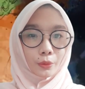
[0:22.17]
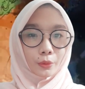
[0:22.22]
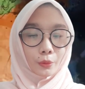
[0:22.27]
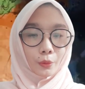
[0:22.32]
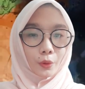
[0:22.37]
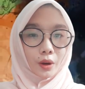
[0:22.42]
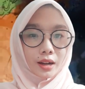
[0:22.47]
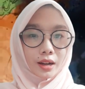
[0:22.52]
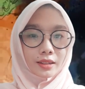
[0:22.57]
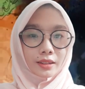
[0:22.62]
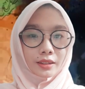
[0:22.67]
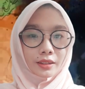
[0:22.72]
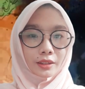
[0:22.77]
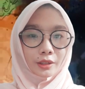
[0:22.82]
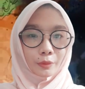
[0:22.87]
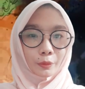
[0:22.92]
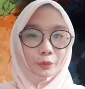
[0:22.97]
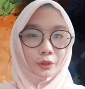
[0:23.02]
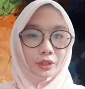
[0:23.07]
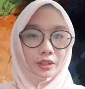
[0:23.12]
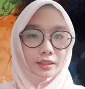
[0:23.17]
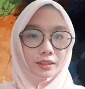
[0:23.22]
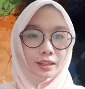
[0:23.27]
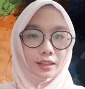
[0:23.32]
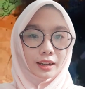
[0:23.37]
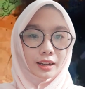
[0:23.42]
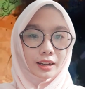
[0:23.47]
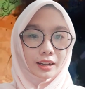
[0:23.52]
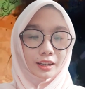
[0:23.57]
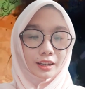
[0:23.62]
Once upon a
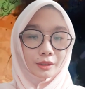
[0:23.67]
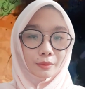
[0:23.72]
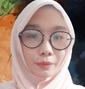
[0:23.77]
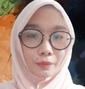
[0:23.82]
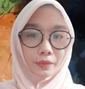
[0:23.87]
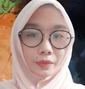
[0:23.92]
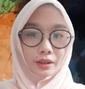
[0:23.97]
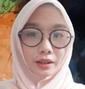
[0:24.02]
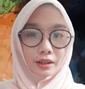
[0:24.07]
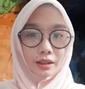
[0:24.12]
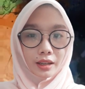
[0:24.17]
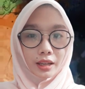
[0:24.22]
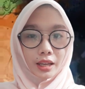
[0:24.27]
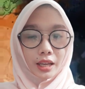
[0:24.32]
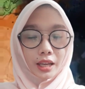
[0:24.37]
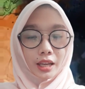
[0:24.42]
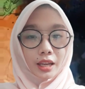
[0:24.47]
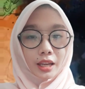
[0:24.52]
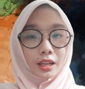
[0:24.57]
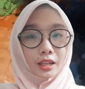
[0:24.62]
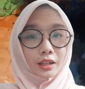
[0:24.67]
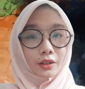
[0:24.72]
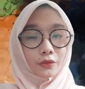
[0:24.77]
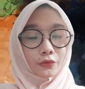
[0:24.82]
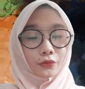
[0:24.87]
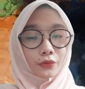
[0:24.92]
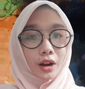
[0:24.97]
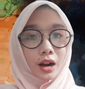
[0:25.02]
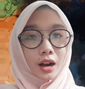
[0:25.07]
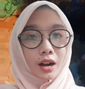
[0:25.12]
time, in a
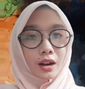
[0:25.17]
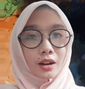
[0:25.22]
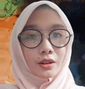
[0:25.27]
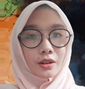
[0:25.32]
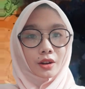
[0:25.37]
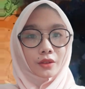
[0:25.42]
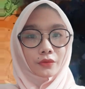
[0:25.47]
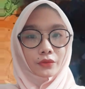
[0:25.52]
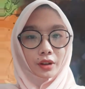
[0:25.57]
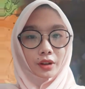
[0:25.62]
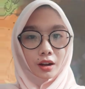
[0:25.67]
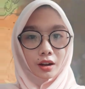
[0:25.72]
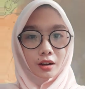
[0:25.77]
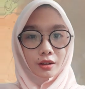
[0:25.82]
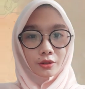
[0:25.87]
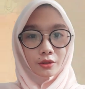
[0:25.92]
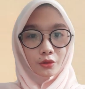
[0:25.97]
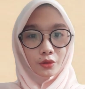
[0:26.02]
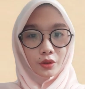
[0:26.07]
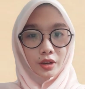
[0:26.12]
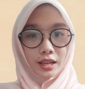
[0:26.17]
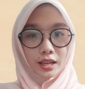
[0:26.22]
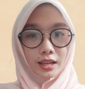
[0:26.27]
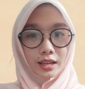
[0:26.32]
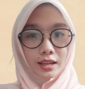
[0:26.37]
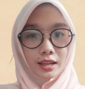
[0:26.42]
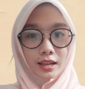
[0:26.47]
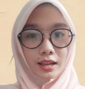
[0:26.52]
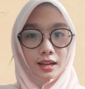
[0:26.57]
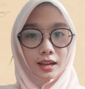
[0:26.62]
far-off
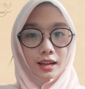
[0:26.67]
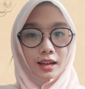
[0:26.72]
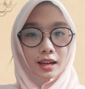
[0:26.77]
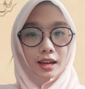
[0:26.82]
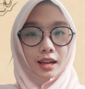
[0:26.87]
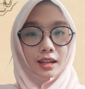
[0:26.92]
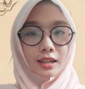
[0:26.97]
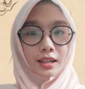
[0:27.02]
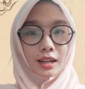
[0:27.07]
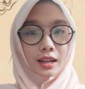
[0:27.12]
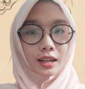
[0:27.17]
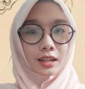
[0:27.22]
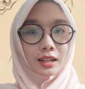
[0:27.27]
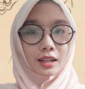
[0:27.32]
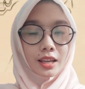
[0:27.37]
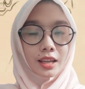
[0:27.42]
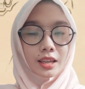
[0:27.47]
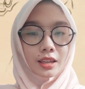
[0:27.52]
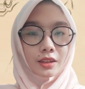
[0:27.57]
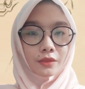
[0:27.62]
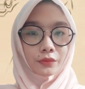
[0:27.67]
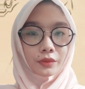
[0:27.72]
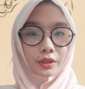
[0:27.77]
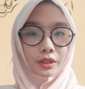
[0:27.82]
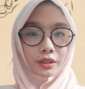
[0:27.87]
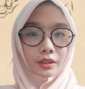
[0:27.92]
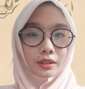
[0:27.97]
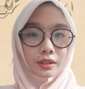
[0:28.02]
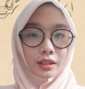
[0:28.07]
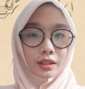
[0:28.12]
country, there lived
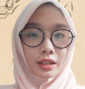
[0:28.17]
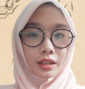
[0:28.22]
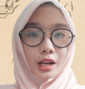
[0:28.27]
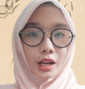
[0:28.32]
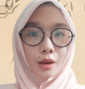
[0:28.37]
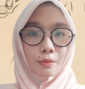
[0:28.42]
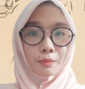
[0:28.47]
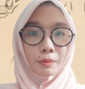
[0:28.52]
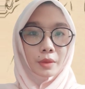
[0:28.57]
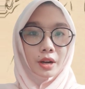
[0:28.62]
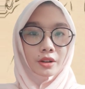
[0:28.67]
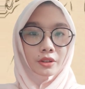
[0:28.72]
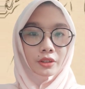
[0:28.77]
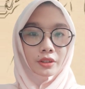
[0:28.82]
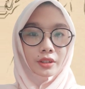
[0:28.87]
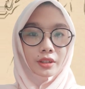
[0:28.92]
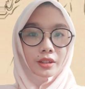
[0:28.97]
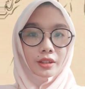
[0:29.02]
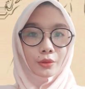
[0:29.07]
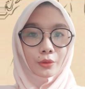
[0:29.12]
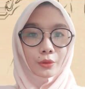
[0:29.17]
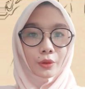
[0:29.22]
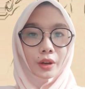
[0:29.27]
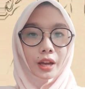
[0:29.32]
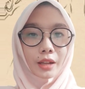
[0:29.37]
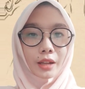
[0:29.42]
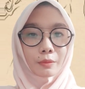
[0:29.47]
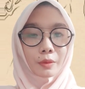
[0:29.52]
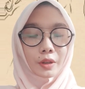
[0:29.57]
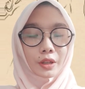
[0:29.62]
a merchant who
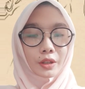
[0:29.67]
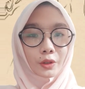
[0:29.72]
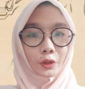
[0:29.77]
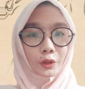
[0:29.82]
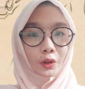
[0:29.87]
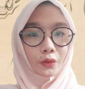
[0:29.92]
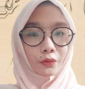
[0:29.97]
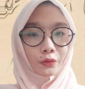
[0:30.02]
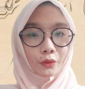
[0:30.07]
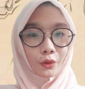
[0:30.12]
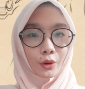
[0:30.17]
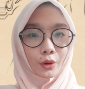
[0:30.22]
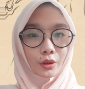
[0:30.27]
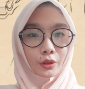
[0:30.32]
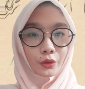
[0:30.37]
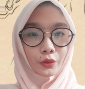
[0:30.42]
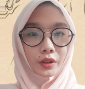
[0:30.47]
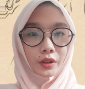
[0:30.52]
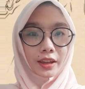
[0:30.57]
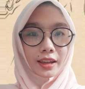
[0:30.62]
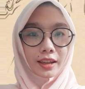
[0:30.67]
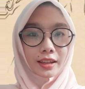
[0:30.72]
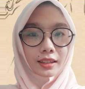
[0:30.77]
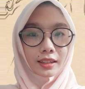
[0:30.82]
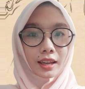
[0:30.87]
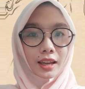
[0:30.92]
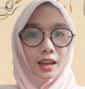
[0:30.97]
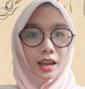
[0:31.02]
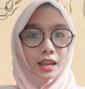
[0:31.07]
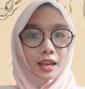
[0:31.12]
had been so fortunate
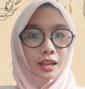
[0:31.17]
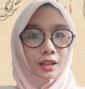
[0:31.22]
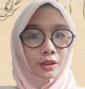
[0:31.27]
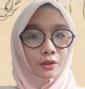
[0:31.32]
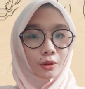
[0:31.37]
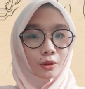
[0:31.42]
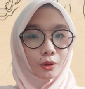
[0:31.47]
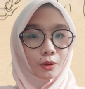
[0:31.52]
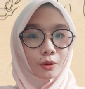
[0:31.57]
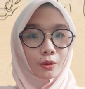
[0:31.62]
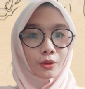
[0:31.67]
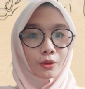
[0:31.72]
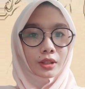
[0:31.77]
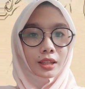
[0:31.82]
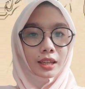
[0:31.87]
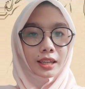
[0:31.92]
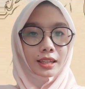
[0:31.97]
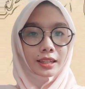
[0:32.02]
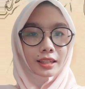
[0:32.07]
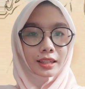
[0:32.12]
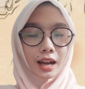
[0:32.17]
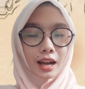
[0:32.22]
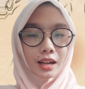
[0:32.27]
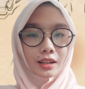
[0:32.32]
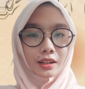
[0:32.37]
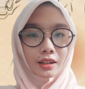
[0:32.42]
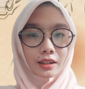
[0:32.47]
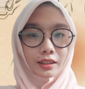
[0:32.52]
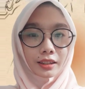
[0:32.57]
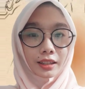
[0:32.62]
in all his
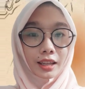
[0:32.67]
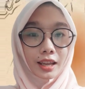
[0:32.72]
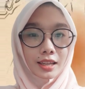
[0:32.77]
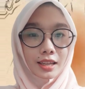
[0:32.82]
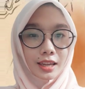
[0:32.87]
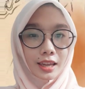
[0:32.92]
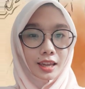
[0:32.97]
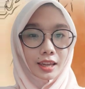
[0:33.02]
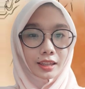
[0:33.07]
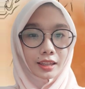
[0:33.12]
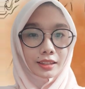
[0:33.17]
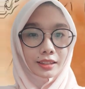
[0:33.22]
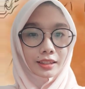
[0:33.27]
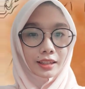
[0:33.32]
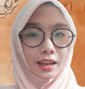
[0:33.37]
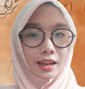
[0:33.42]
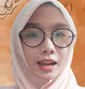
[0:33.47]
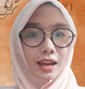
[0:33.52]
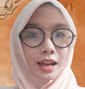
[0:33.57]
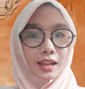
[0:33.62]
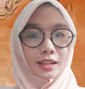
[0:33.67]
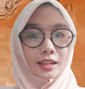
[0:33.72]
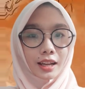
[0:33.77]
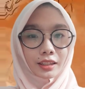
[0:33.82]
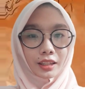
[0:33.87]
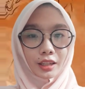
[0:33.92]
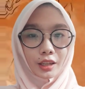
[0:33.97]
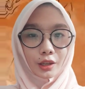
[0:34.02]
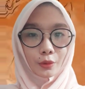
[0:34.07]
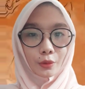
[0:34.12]
undertakings that
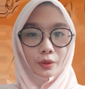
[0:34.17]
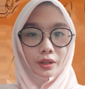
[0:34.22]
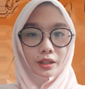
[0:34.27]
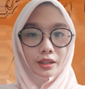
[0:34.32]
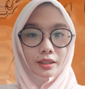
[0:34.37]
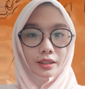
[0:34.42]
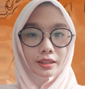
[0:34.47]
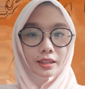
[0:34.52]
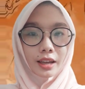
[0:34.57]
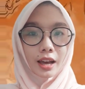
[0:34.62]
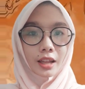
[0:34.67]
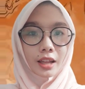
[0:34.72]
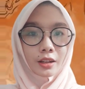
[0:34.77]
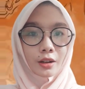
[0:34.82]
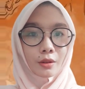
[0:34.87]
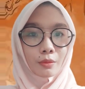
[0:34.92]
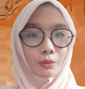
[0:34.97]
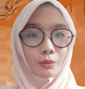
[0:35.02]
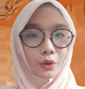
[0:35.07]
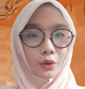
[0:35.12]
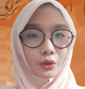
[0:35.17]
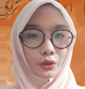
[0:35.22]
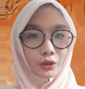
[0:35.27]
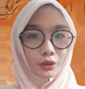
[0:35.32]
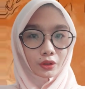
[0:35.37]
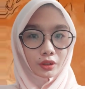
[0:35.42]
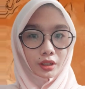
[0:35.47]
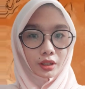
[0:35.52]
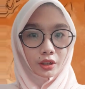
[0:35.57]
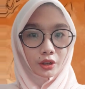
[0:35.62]
he was
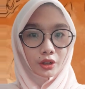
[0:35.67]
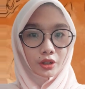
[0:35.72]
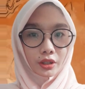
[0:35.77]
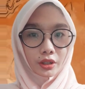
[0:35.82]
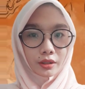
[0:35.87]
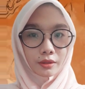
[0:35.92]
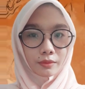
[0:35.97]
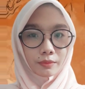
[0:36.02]
enormously rich.